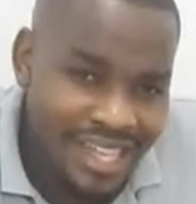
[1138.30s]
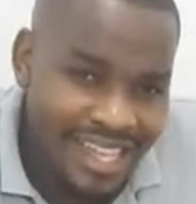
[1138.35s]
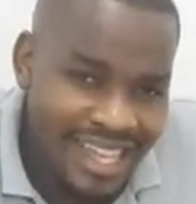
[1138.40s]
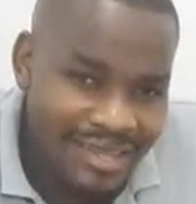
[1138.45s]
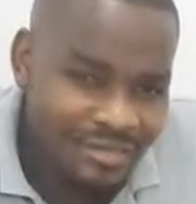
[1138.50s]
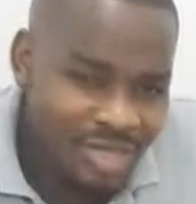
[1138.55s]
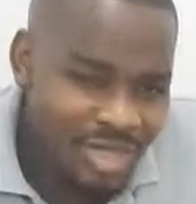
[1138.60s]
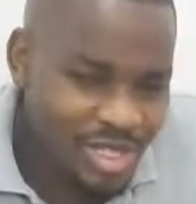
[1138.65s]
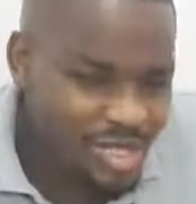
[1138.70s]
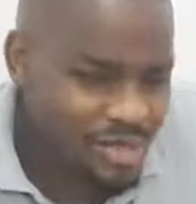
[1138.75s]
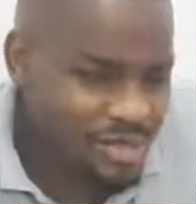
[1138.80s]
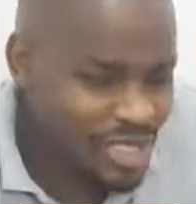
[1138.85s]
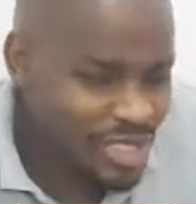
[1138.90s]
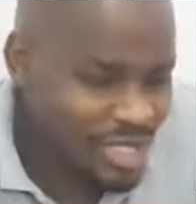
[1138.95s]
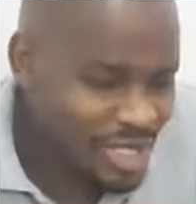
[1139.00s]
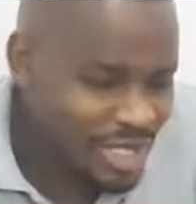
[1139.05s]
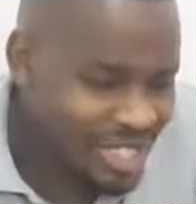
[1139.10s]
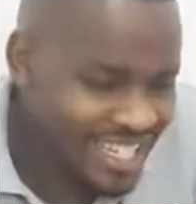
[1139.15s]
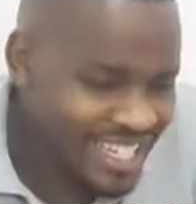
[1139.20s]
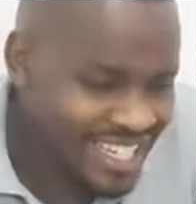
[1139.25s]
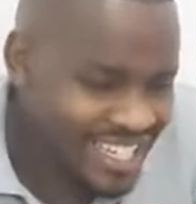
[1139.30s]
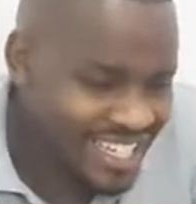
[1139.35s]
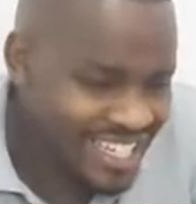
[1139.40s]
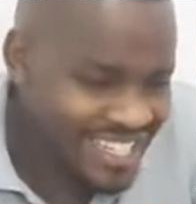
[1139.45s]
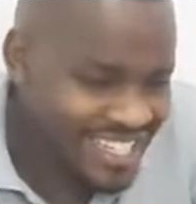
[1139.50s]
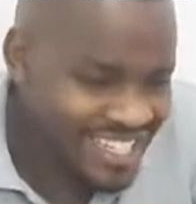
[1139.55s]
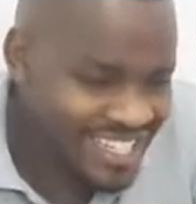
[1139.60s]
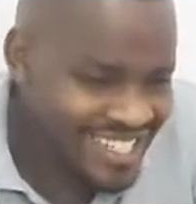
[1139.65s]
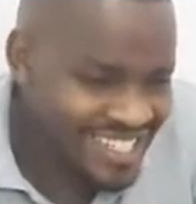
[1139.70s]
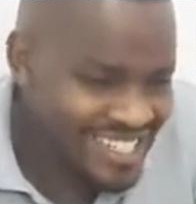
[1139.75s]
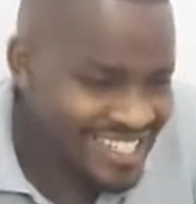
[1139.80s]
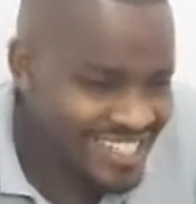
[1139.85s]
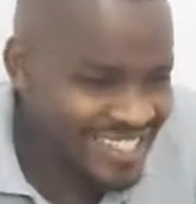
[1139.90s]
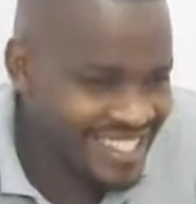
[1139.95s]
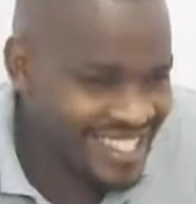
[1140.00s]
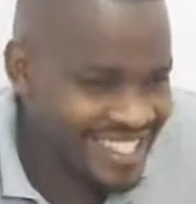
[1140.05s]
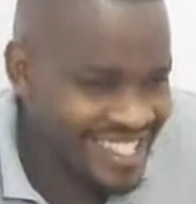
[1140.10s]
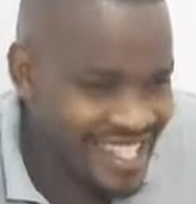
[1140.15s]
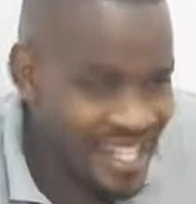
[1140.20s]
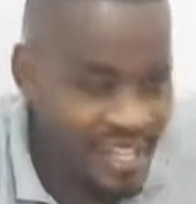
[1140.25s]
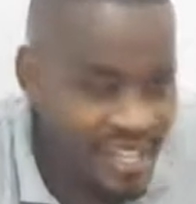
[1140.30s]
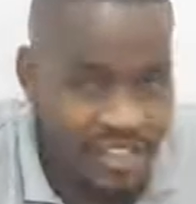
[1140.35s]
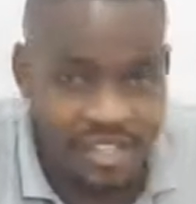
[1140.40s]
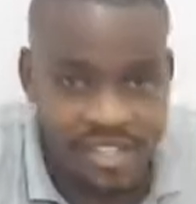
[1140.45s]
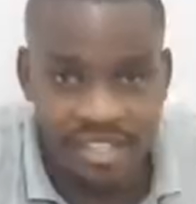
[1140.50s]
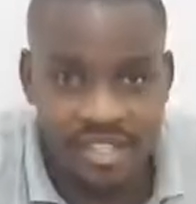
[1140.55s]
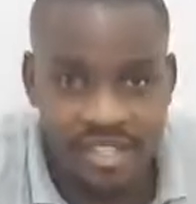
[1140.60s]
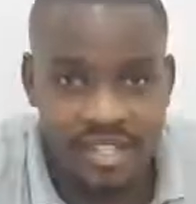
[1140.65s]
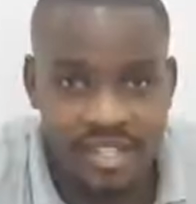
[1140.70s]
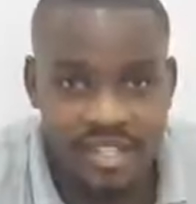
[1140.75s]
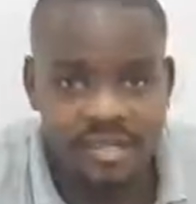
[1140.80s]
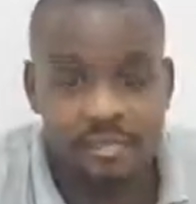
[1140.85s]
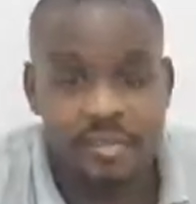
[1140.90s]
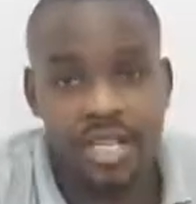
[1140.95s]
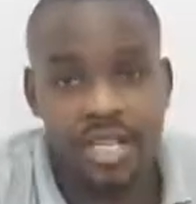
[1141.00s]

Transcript: I'm not specialized in these things,